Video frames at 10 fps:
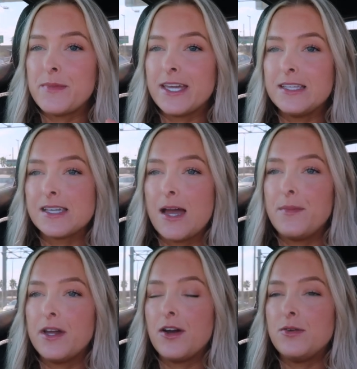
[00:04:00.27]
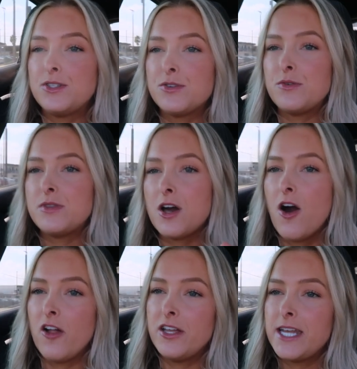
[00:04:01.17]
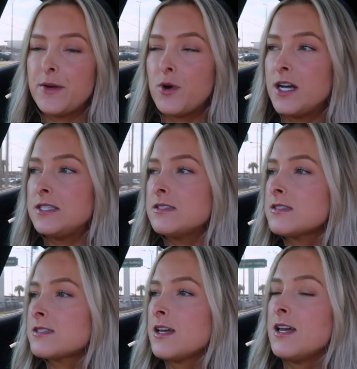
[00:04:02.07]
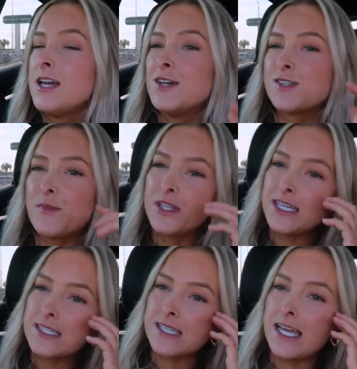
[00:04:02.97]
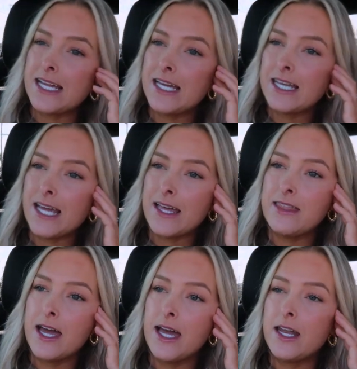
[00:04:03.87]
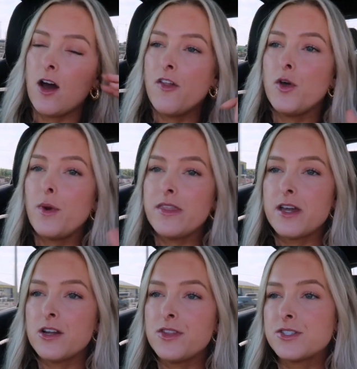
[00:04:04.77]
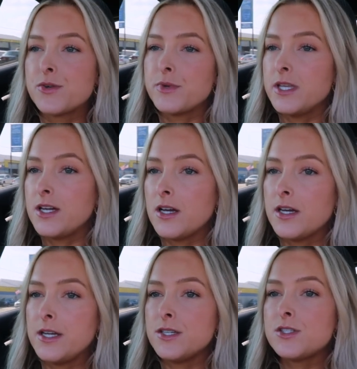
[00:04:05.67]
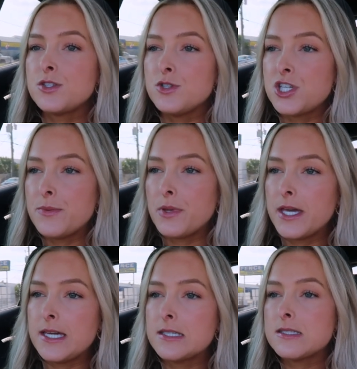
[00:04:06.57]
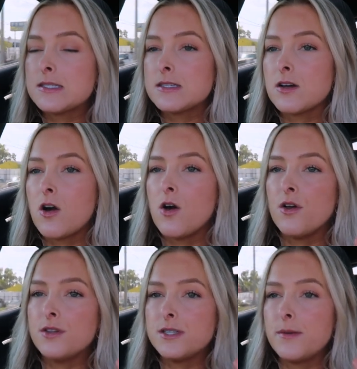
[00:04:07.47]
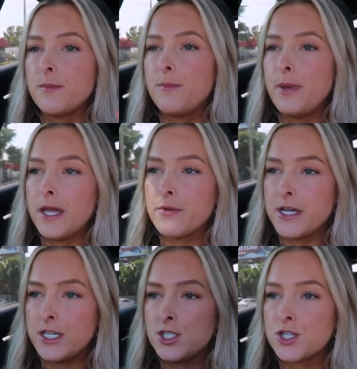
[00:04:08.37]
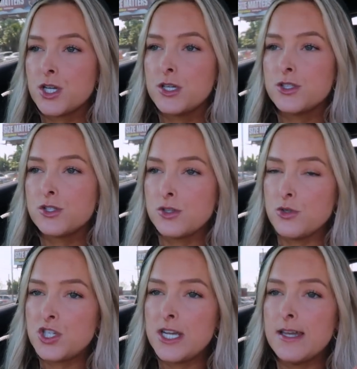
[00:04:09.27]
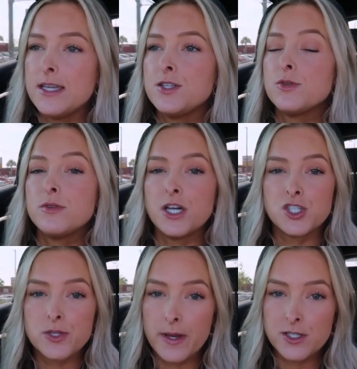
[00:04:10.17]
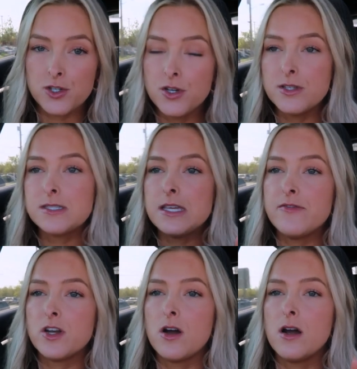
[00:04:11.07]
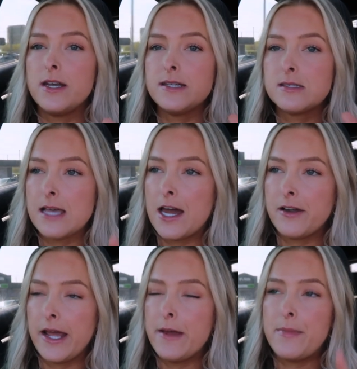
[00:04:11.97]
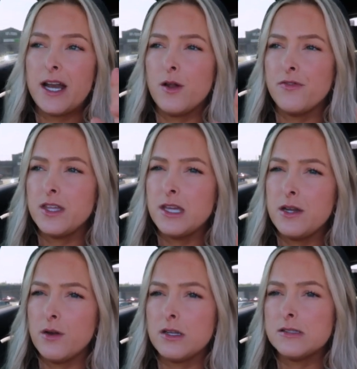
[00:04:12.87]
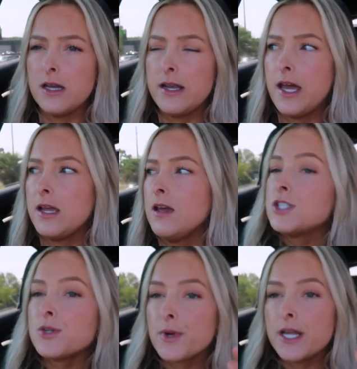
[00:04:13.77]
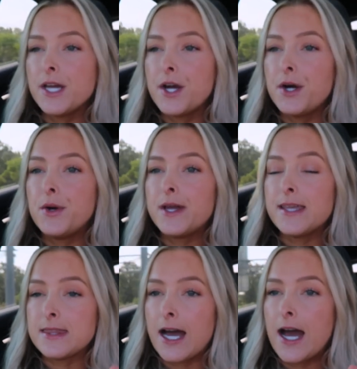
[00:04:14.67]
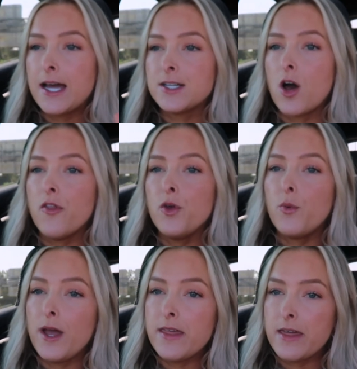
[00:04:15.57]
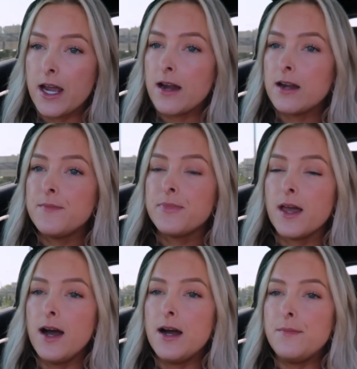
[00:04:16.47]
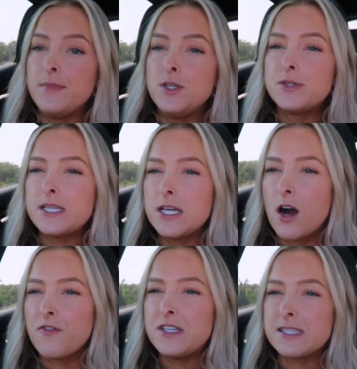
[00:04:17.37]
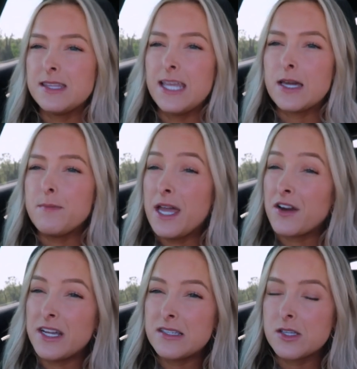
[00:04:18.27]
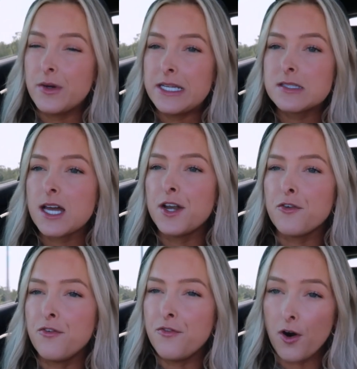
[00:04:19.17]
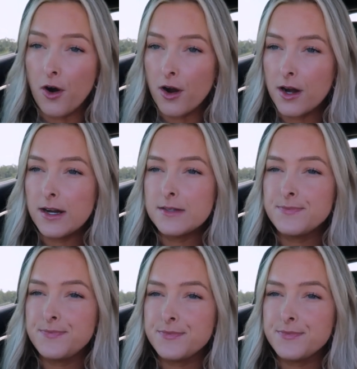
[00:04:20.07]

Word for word: making time to go do the holiday ones. So I'm really excited and then on the way there there's a really good sushi place called Bay Ridge Sushi and they do lunch specials even on Saturday, but I don't think they do it on Sunday. So we're gonna go get that on the way there. Um, New City Coffee's in Lake Mary, so it is kind of far